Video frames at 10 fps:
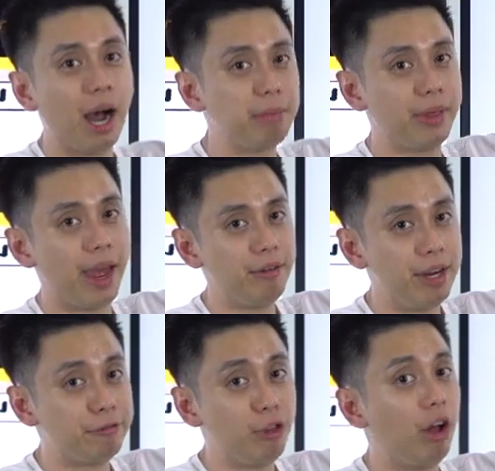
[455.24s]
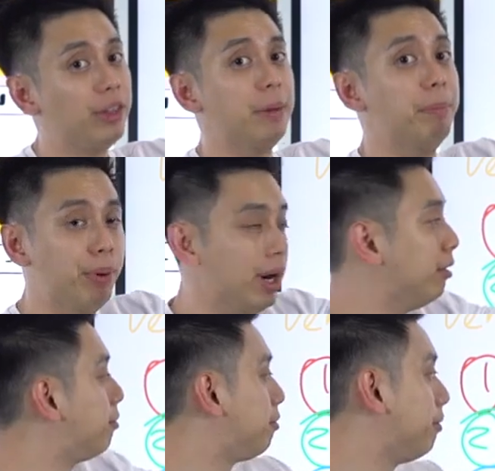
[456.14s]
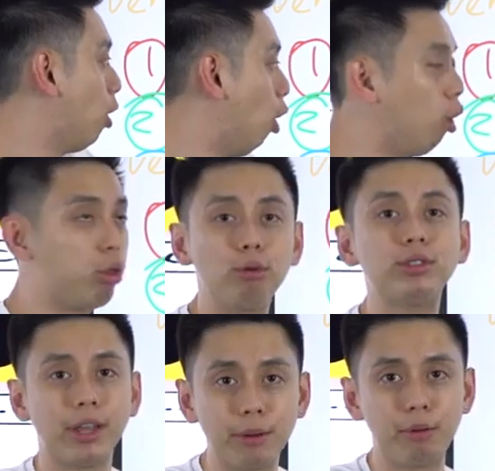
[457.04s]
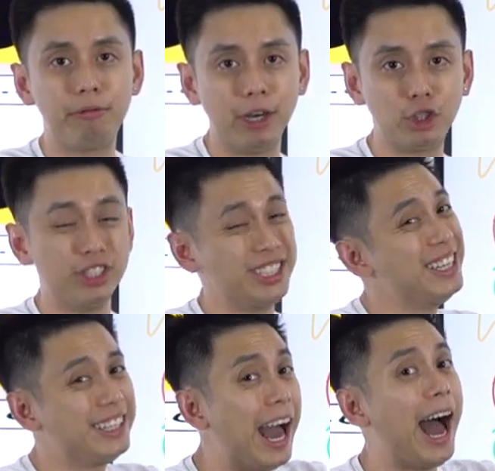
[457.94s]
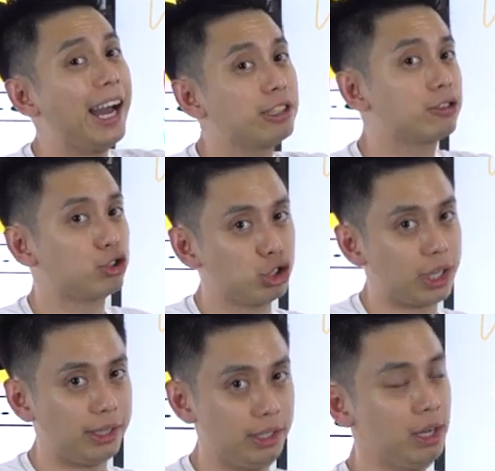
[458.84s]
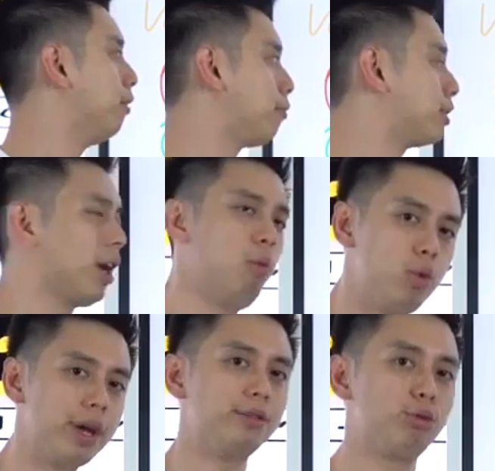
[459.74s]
up there, if not above, all those other professions in the eyes of society? For some weird